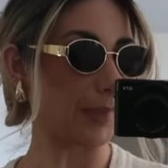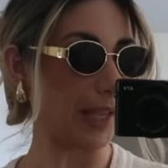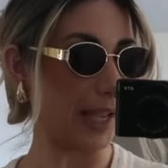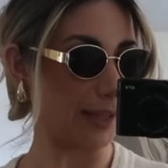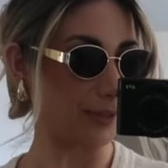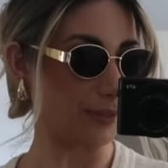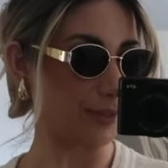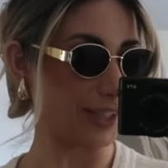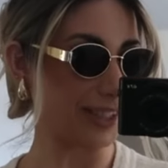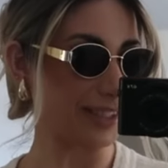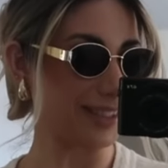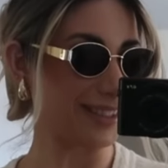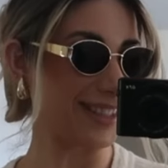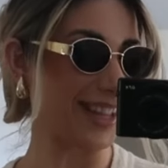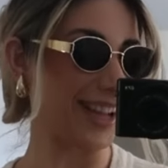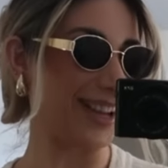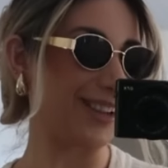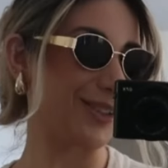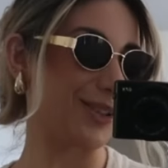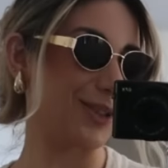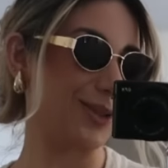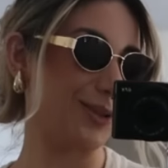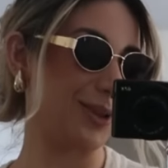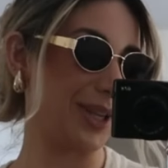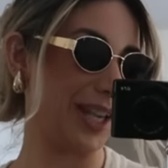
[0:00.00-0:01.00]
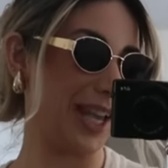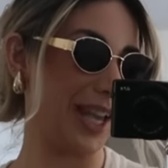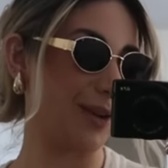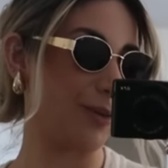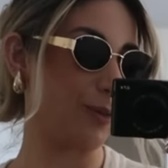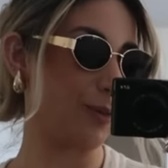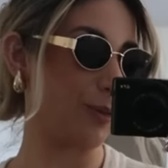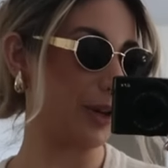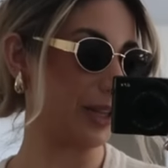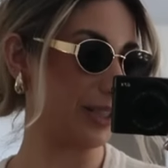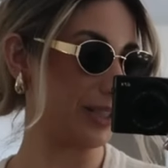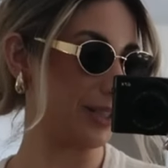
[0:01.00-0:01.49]
outfits that you
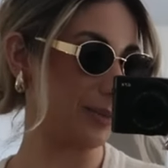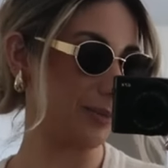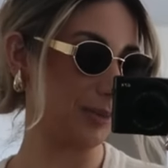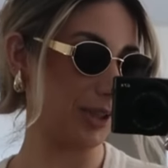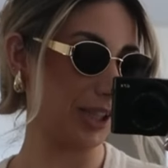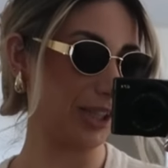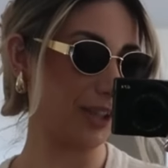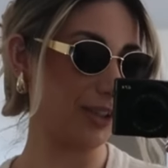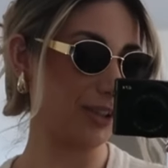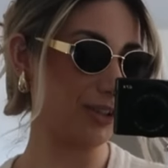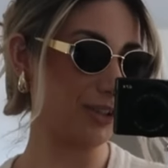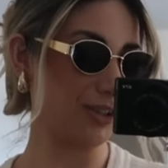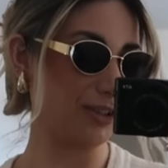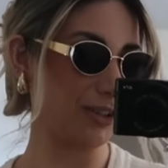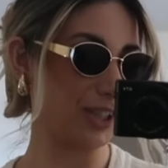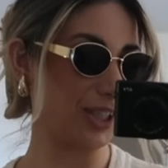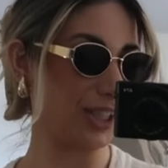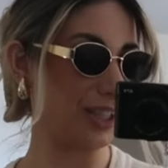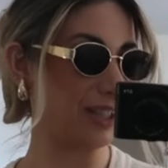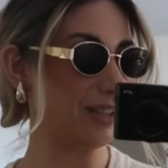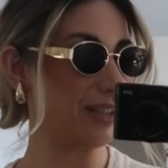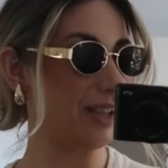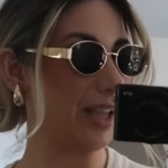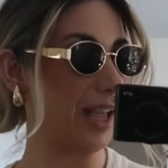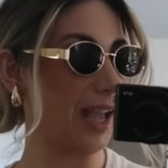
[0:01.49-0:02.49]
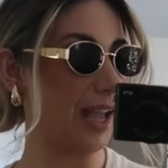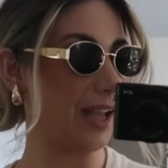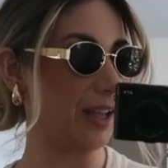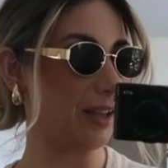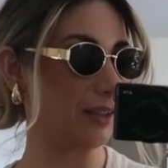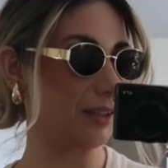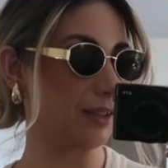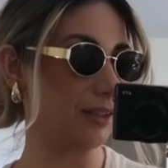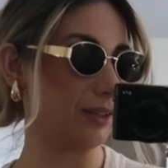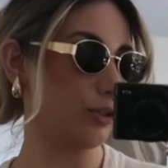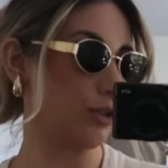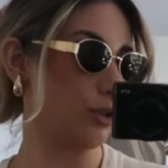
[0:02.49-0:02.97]
can wear something underneath
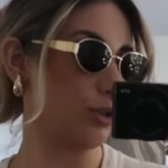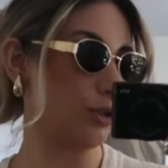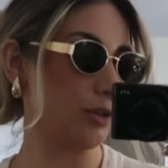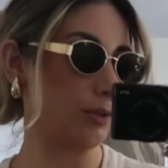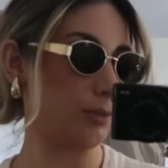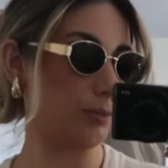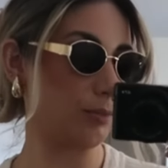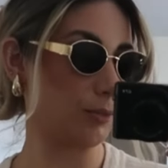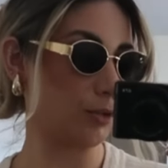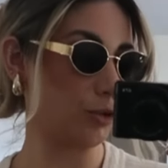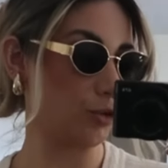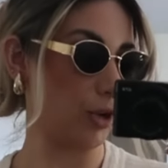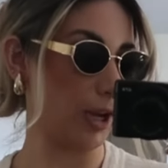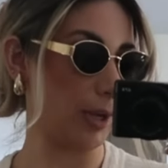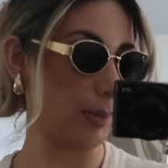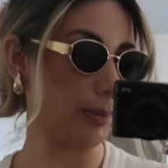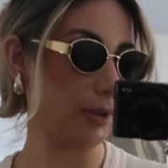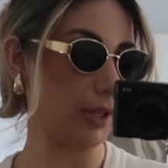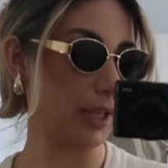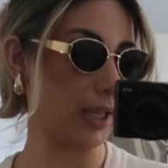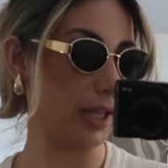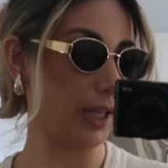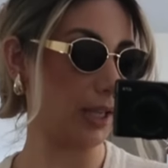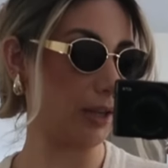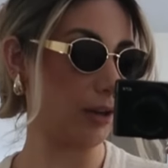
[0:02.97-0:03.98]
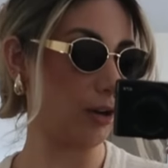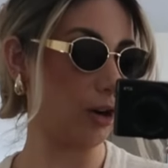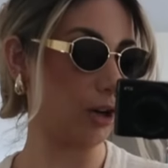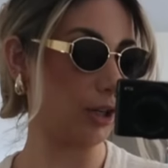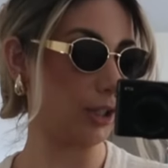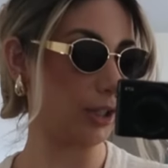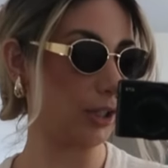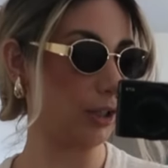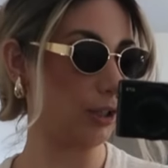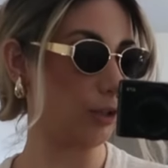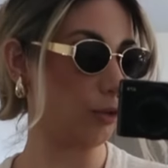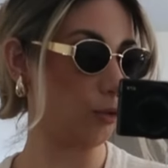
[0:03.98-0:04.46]
and just drape the
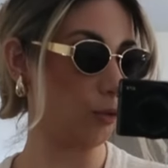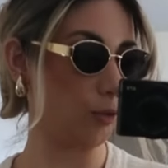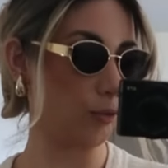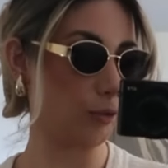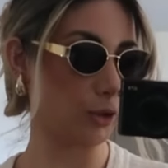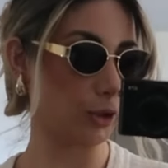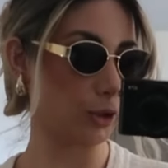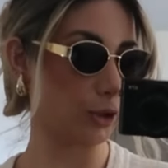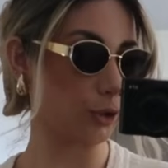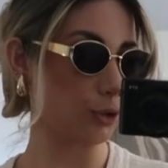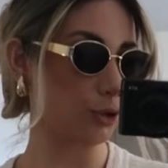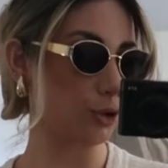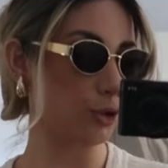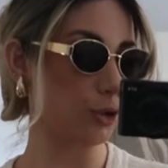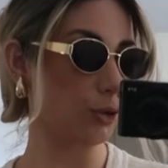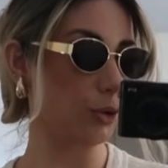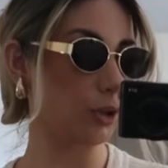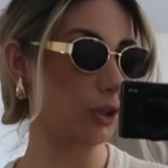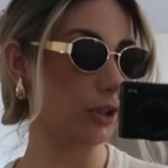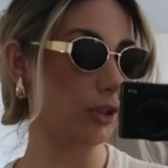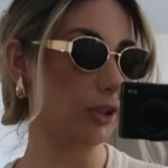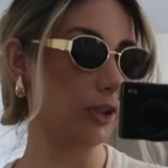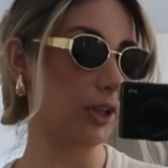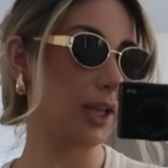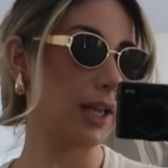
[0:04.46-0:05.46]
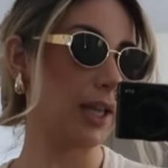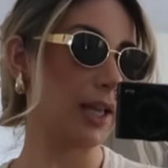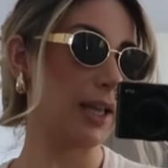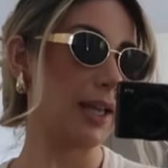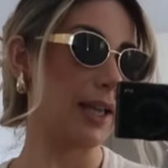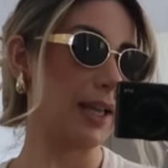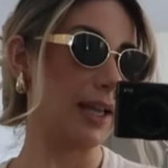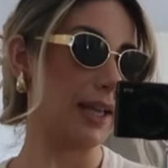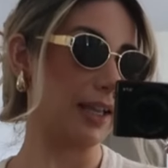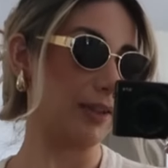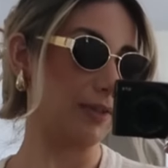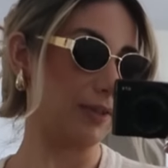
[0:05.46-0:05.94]
cardigan over your shoulder.
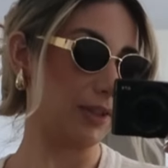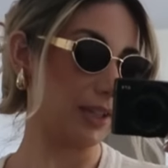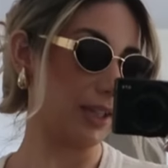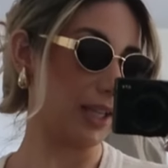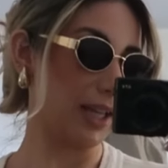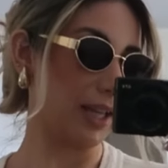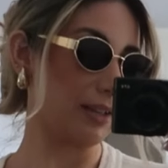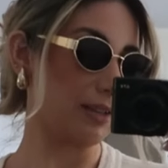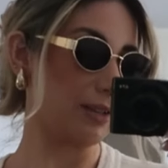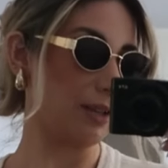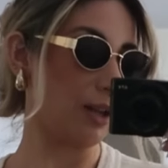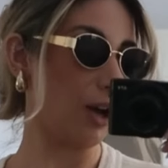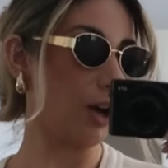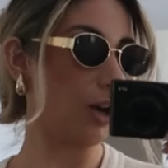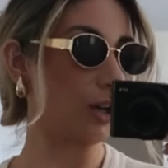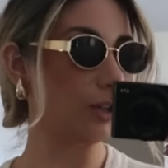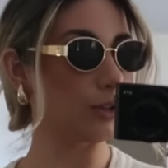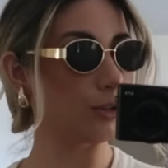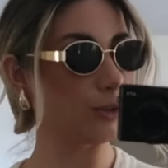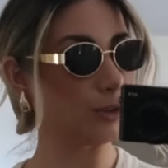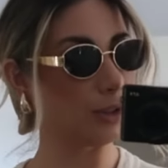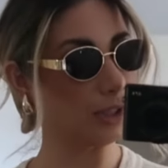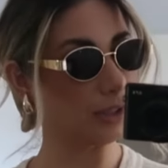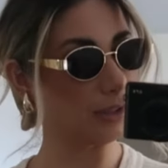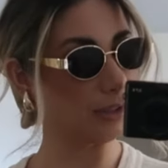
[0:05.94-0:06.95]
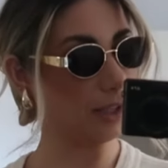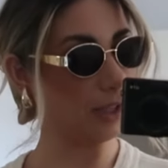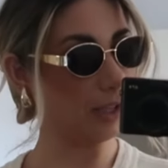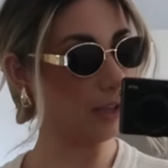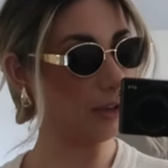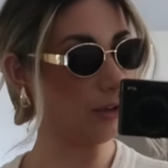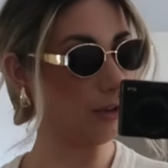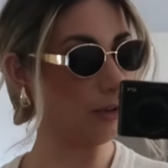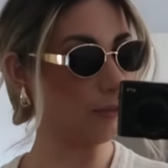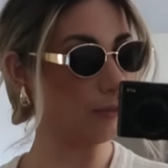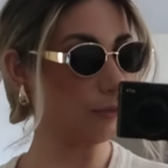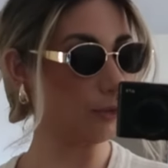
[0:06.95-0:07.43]
If it gets hot, you can
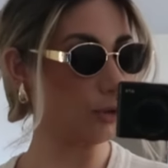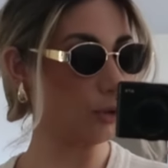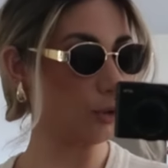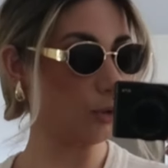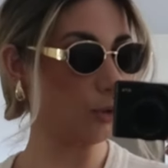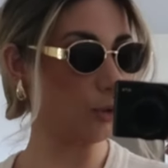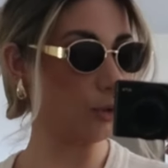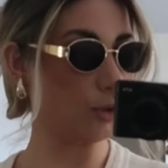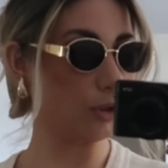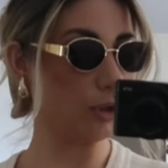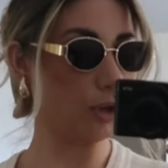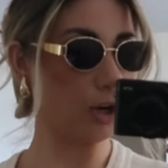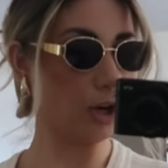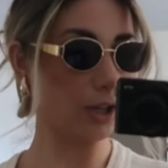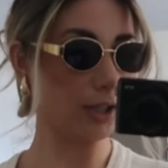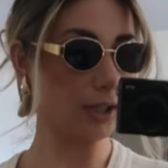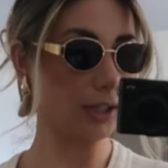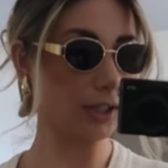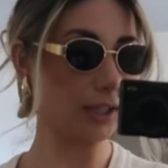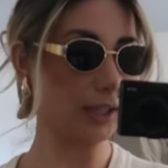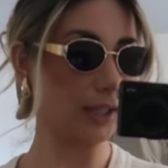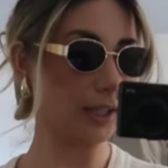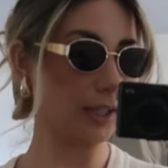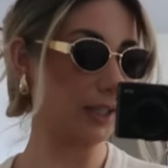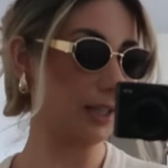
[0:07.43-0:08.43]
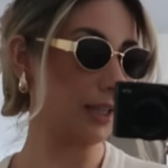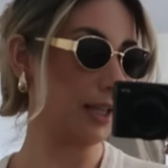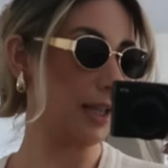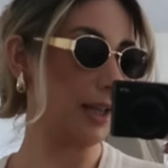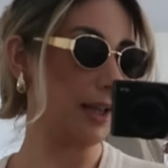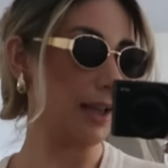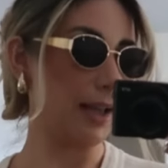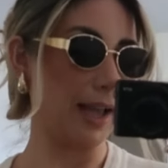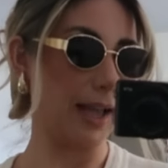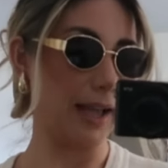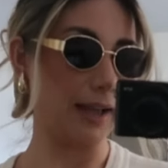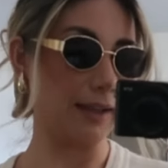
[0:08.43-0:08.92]
take off your cardigan,
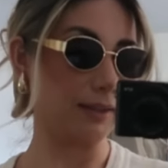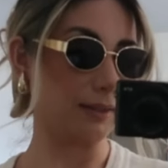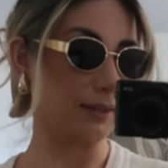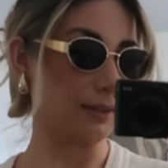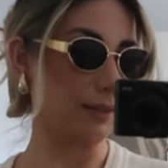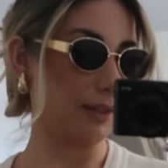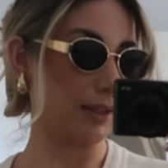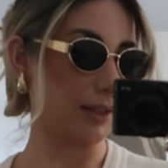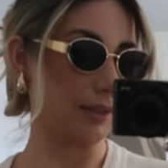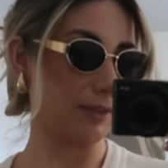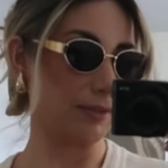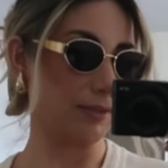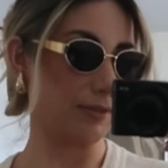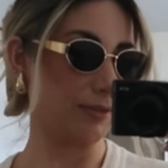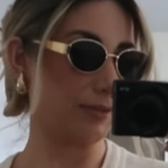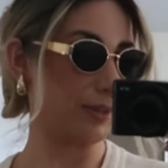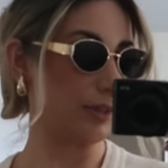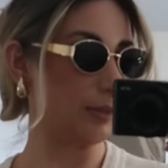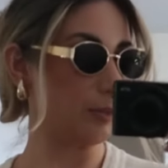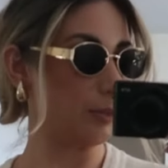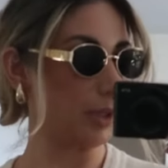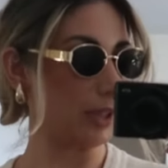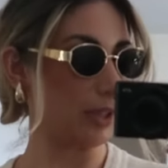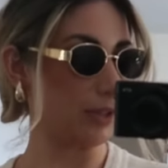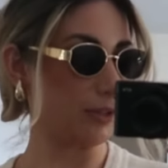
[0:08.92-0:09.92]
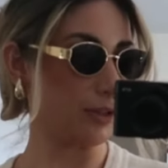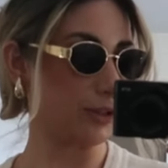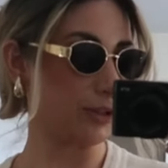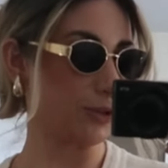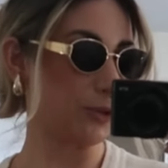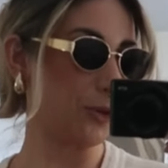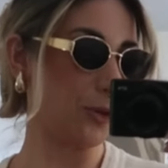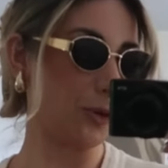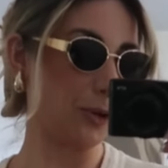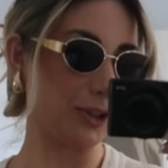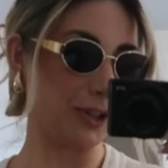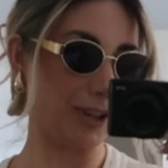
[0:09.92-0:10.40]
and if the weather is
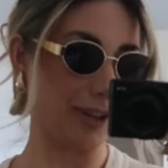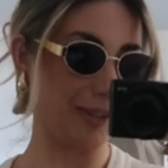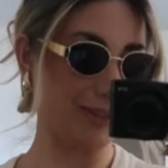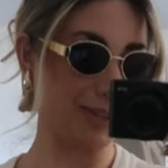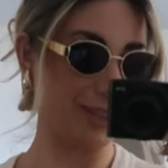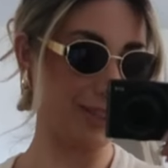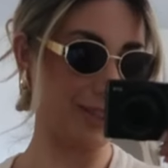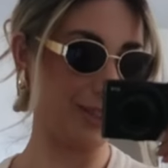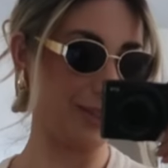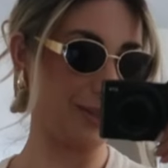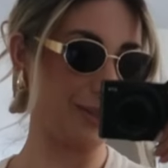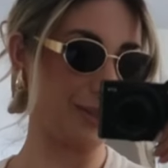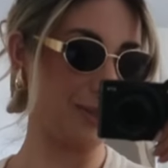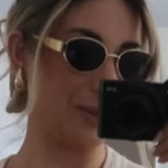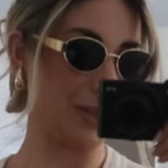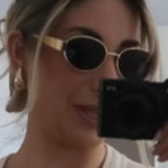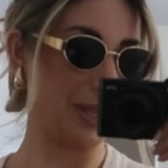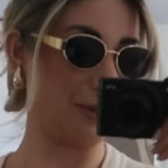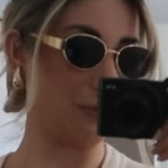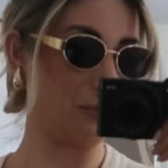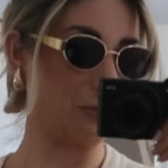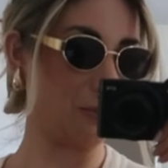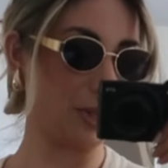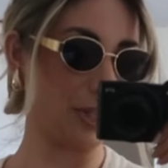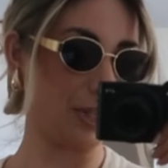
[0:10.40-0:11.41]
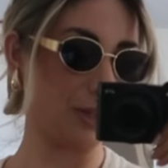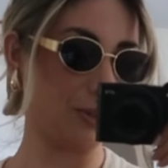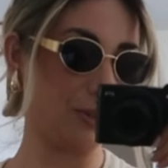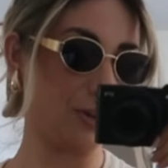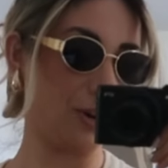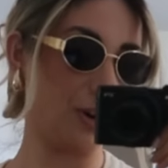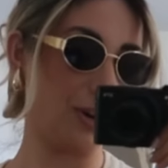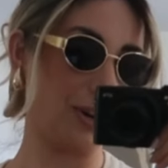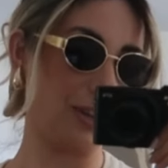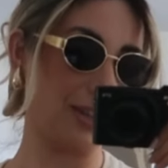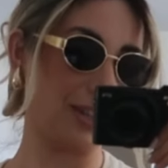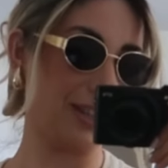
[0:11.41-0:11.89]
cold, obviously you can wear your
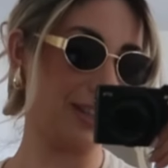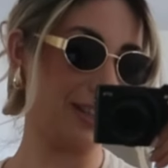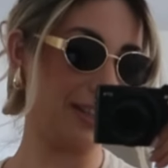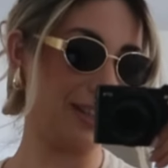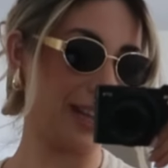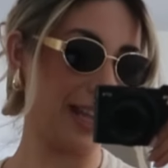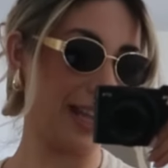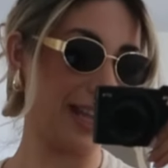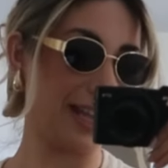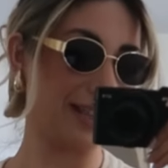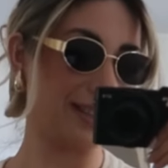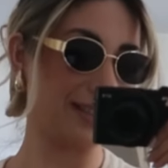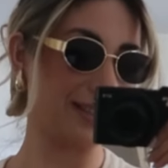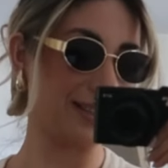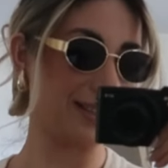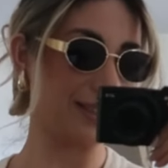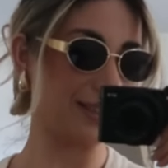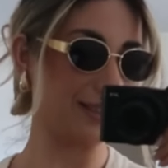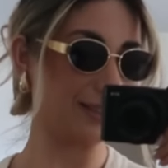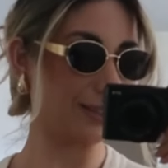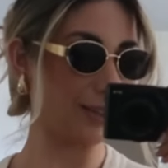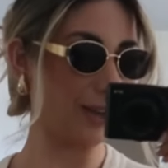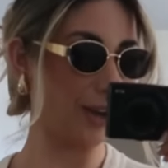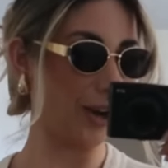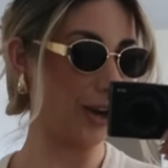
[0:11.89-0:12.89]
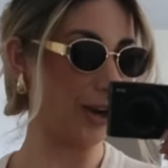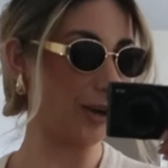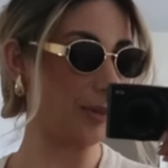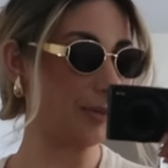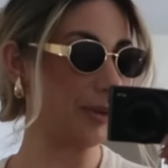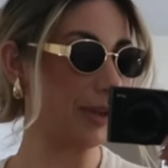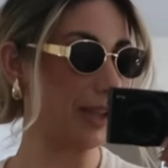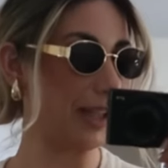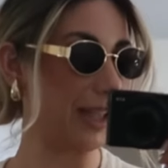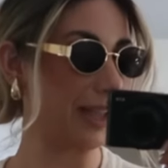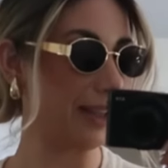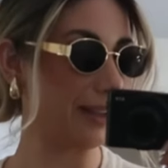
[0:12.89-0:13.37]
cardigan as a top.
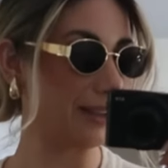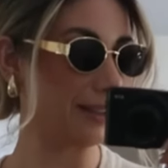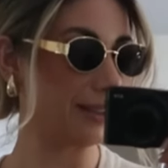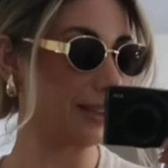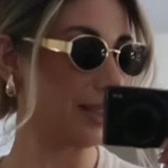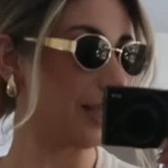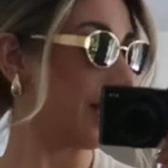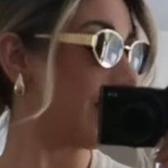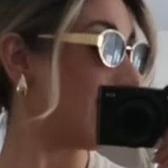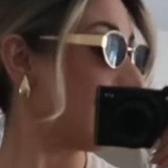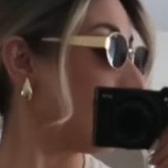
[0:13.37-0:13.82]
And